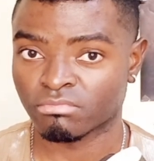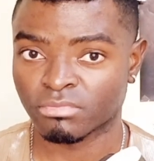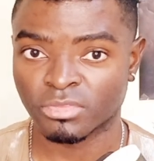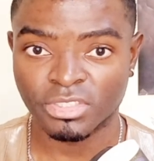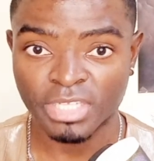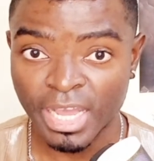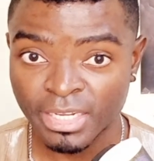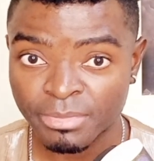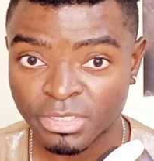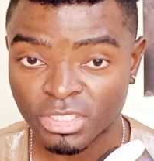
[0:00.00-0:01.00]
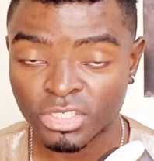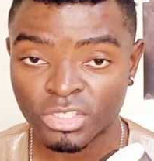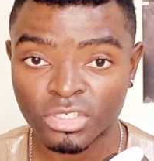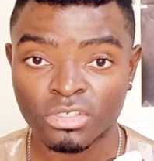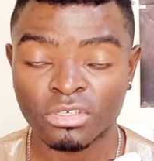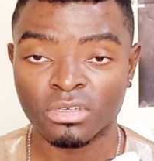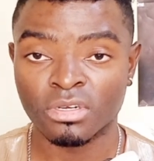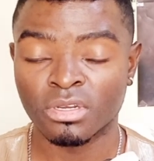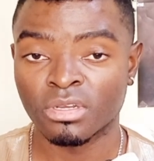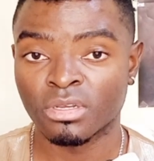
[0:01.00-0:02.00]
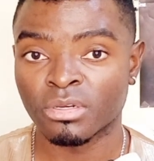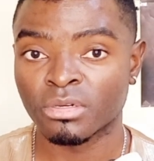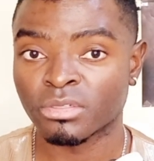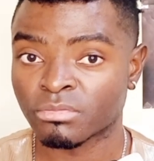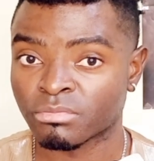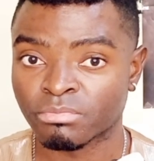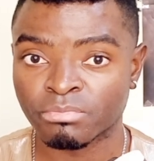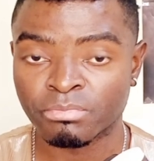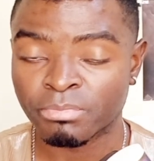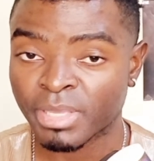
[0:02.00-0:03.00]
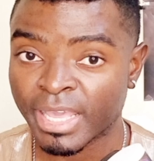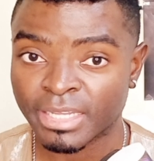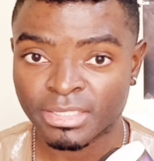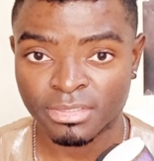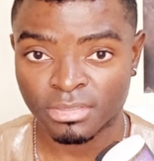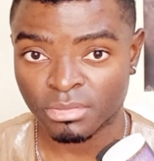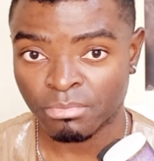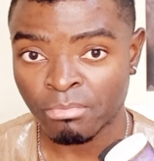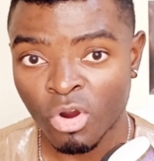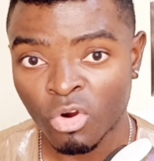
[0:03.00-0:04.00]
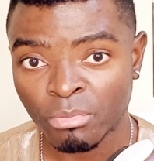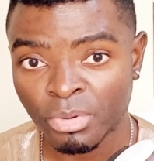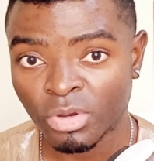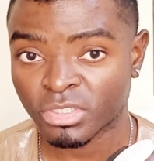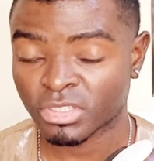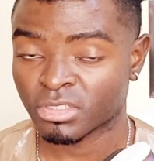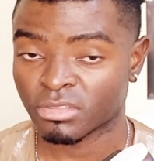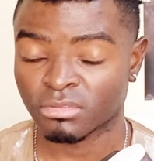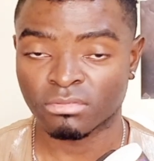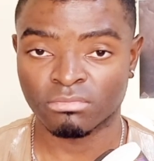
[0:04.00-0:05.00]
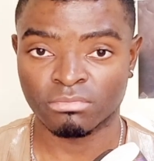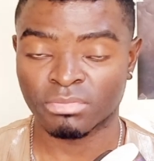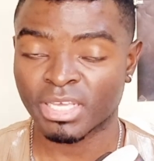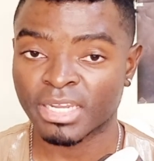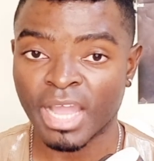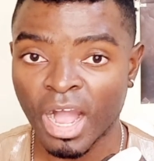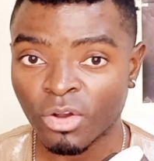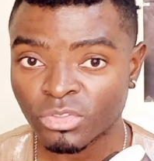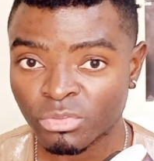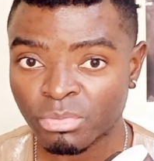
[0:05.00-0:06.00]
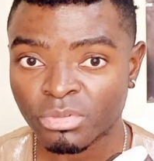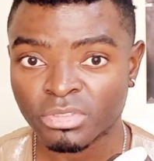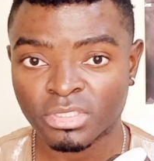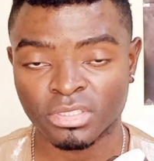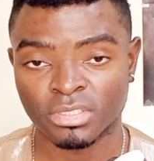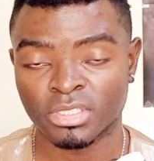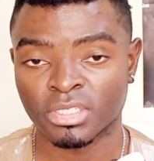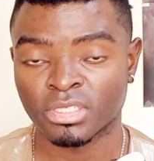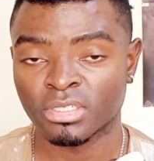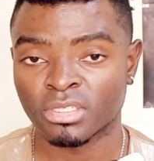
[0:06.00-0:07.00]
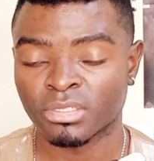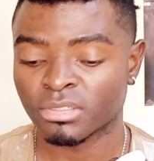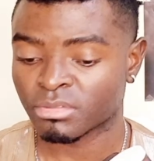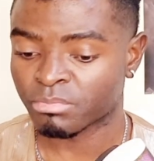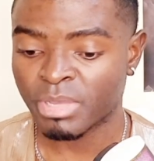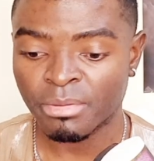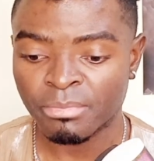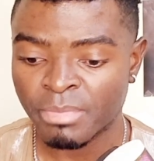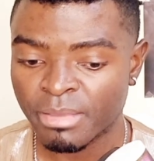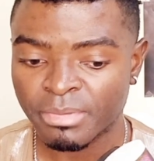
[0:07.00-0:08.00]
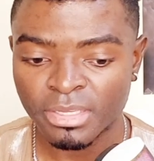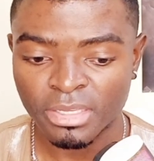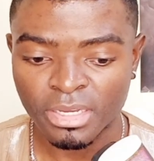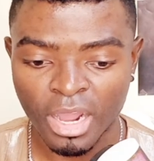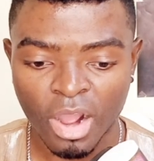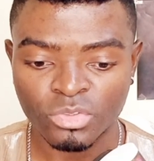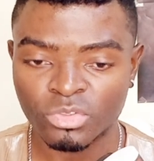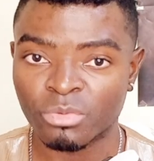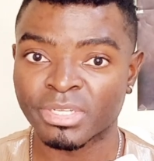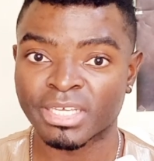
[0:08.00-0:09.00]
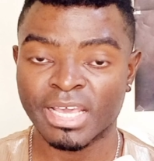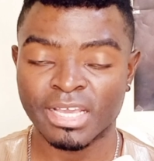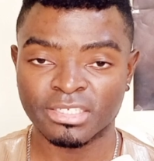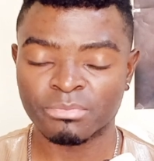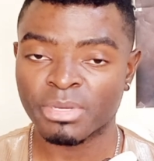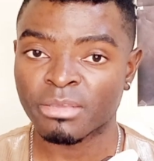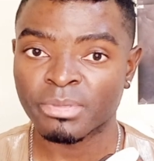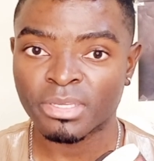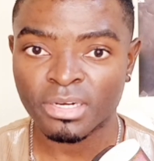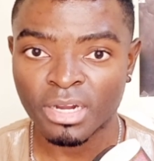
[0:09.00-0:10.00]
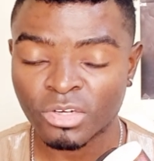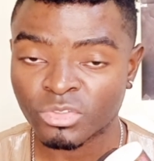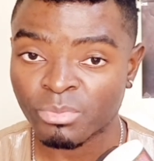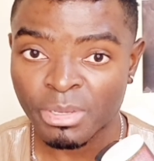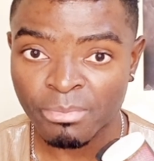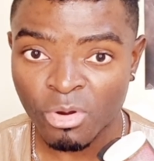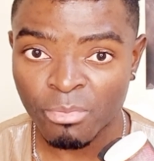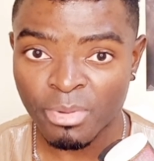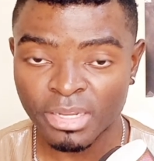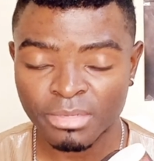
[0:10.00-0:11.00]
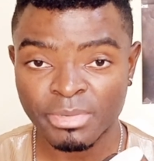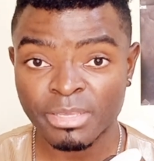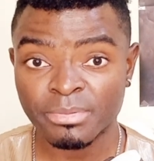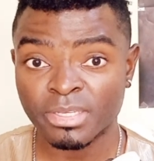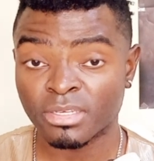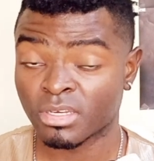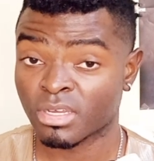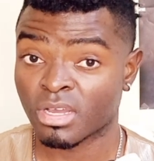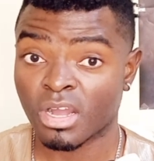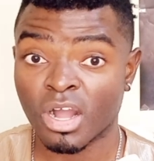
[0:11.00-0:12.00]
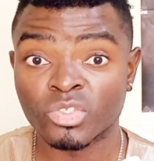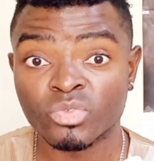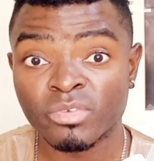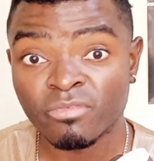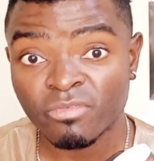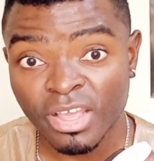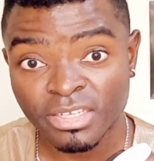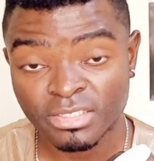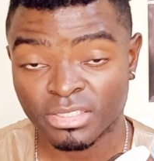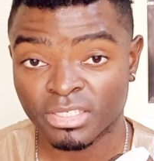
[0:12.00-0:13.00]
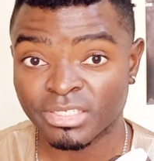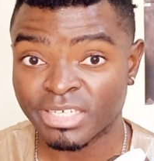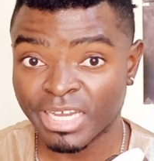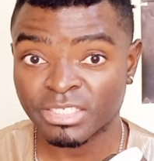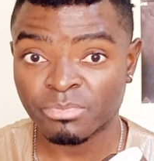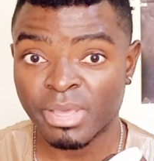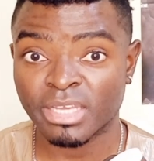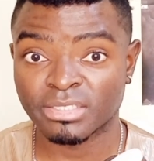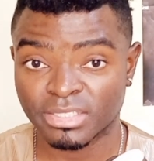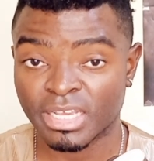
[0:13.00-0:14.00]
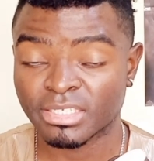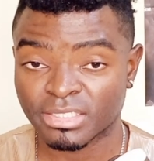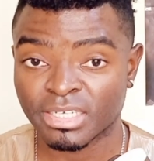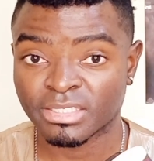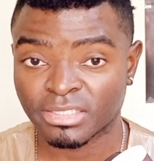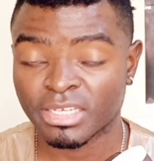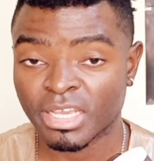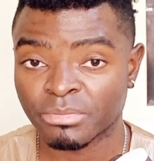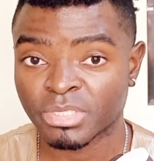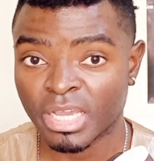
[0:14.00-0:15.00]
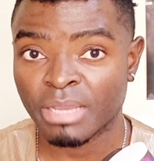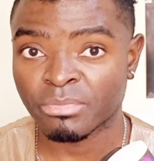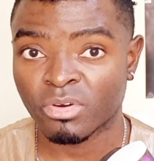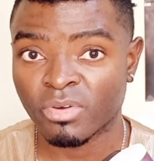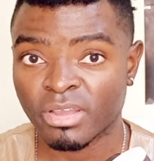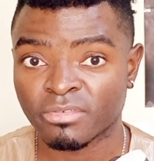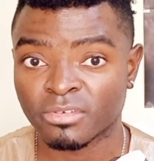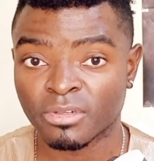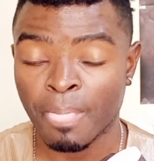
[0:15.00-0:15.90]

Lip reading: study material, uh, get more books, get audio books, maybe how to communicate, maybe how to make more money, maybe how to invest. It doesn't make sense at the same time, however,